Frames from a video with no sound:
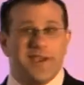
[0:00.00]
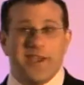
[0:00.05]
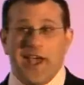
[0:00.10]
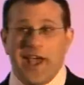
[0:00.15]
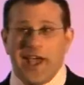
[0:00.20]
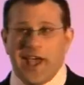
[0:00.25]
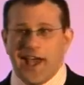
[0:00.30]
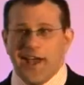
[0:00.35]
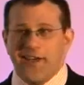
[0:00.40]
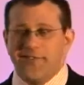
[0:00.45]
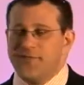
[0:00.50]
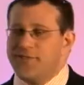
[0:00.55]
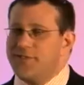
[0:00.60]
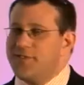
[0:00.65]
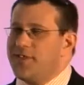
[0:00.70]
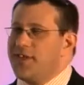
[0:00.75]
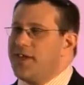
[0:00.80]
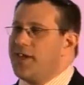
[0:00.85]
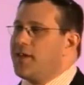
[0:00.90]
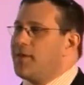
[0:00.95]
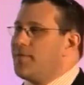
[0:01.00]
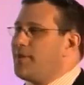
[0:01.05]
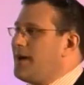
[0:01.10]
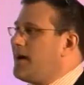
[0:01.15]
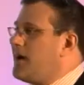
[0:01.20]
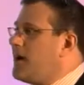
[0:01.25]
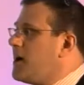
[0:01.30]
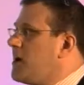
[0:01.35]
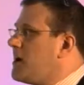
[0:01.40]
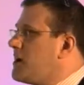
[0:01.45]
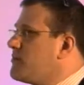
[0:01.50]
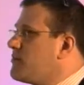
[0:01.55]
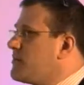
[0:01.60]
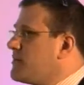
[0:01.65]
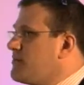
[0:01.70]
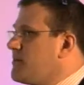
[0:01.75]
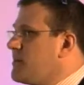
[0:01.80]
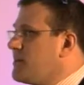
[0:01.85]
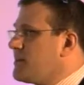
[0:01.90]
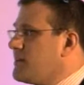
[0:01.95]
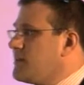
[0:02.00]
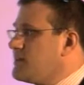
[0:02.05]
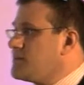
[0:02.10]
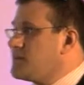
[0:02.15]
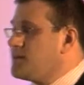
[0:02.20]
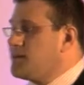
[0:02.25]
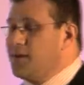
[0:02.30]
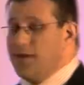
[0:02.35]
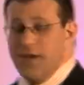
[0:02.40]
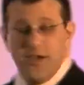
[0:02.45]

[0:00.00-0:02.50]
You have to think about hybrid models.